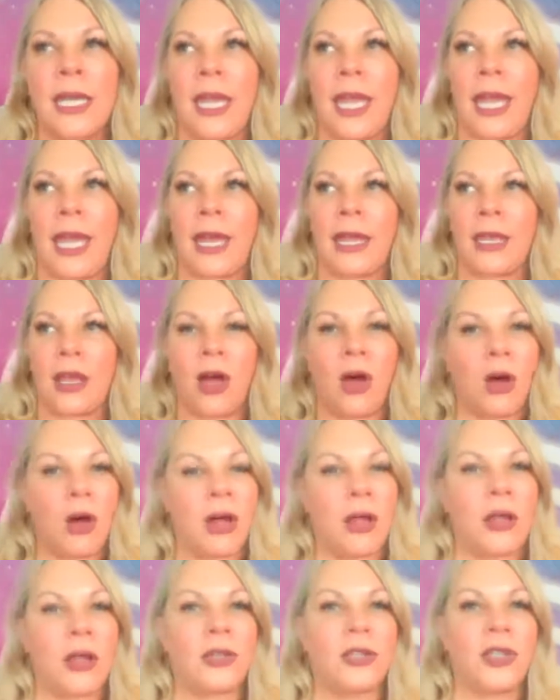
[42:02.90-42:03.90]
and
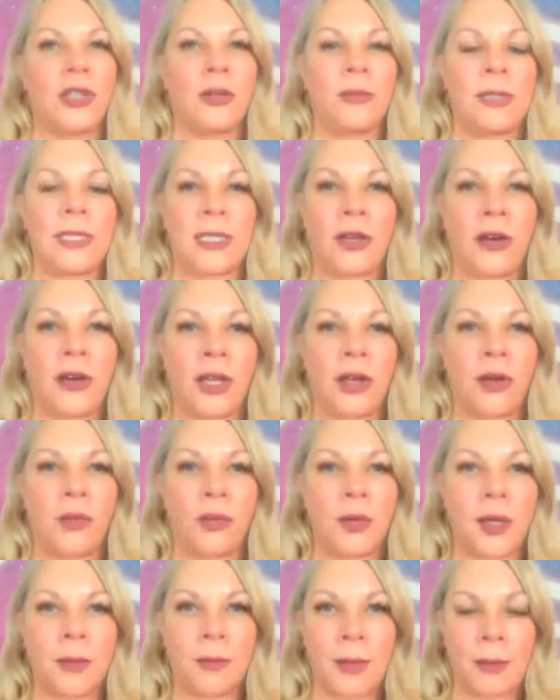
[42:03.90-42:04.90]
all new material
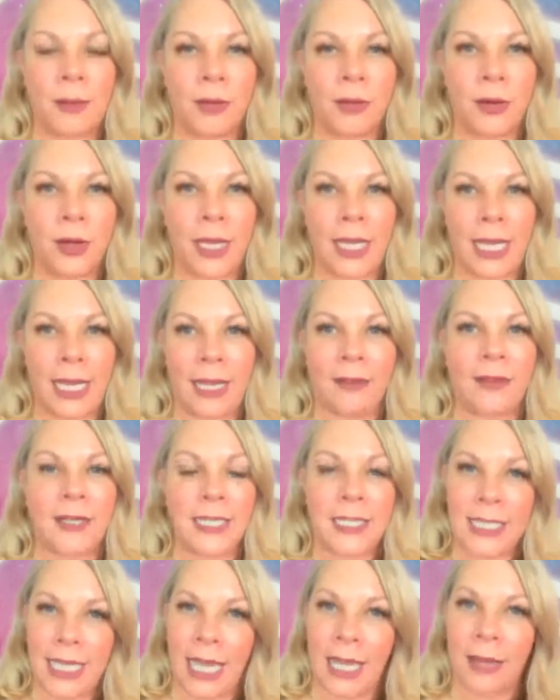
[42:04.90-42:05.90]
will be put in the
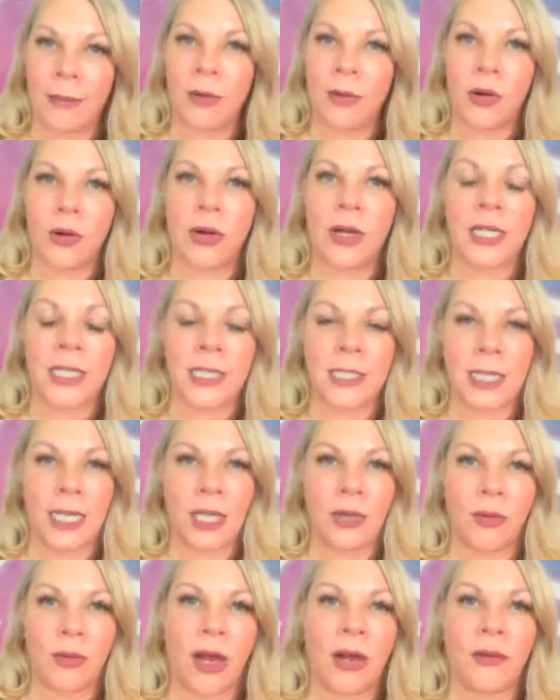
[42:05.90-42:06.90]
same course that
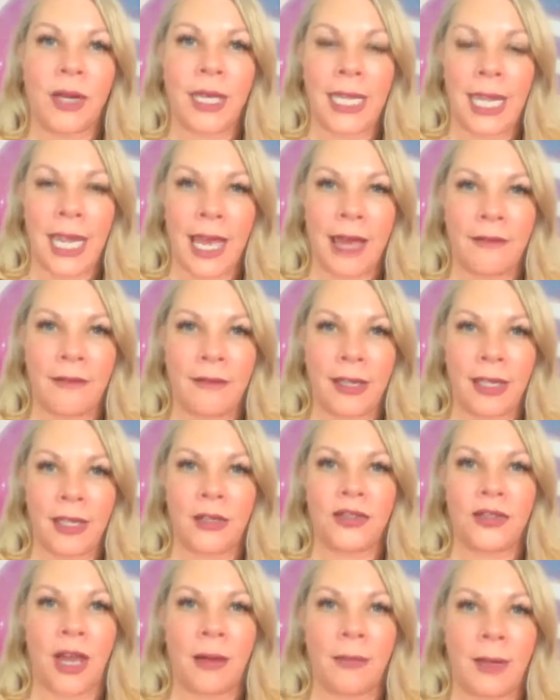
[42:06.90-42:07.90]
you already have in
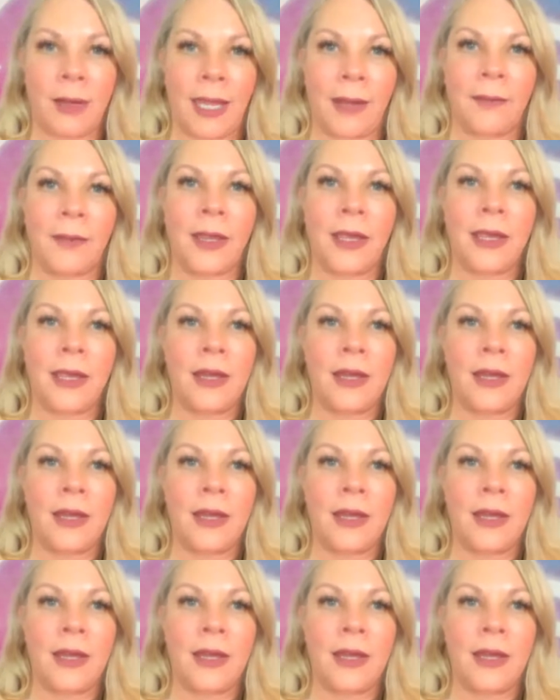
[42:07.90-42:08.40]
Kajabi,